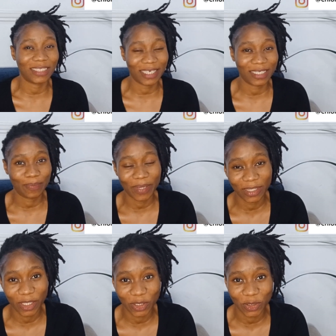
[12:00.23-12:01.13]
the
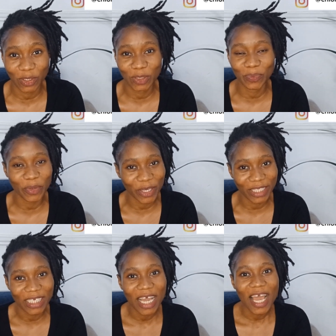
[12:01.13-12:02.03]
expectations,
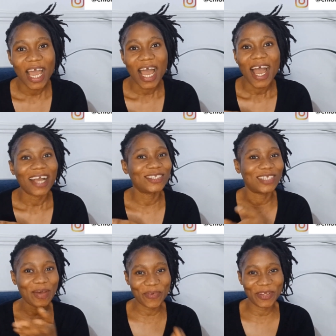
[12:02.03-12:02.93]
but
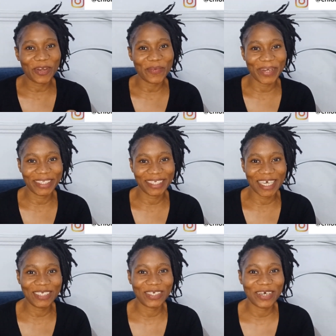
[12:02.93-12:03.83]
drop in the comment
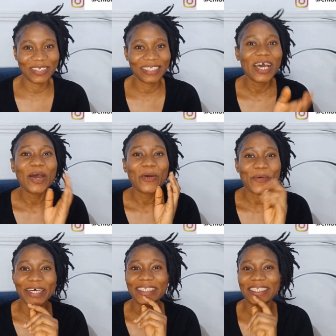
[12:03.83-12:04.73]
section,
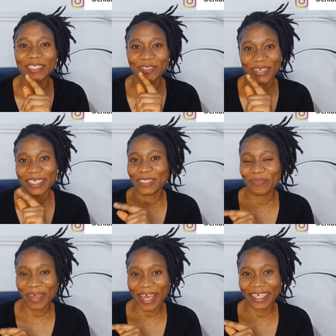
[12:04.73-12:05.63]
what did you
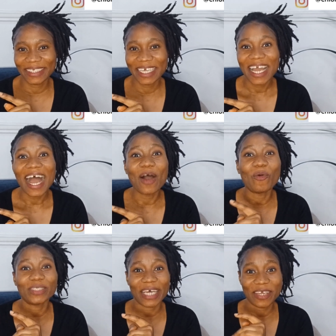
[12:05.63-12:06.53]
expect and
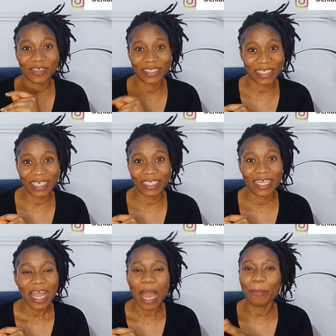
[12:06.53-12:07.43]
what are you seeing?
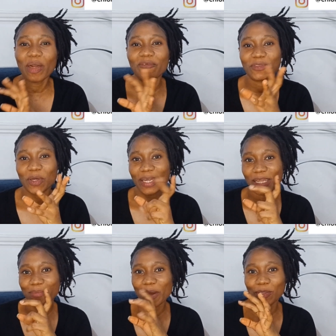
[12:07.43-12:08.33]
I'm not even
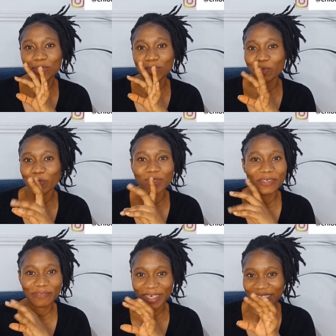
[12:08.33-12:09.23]
talking about, you know,
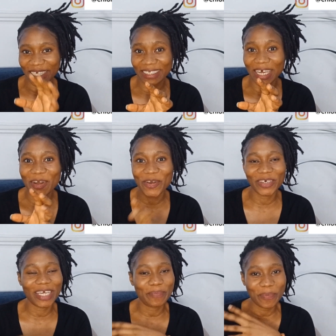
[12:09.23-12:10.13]
different things that
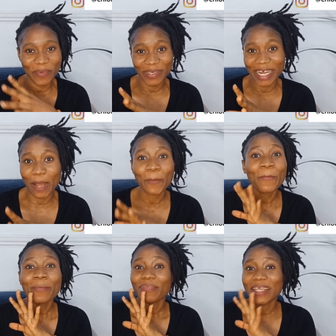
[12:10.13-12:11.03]
occur. There are people that
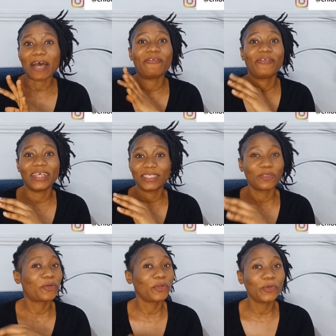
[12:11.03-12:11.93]
their feet
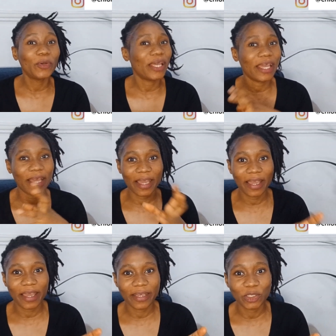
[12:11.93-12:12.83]
grew
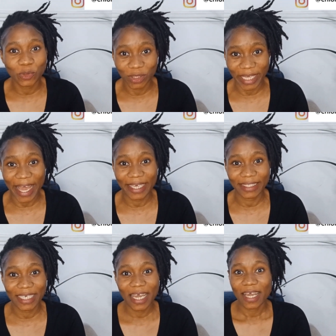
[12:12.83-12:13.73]
a shoe size,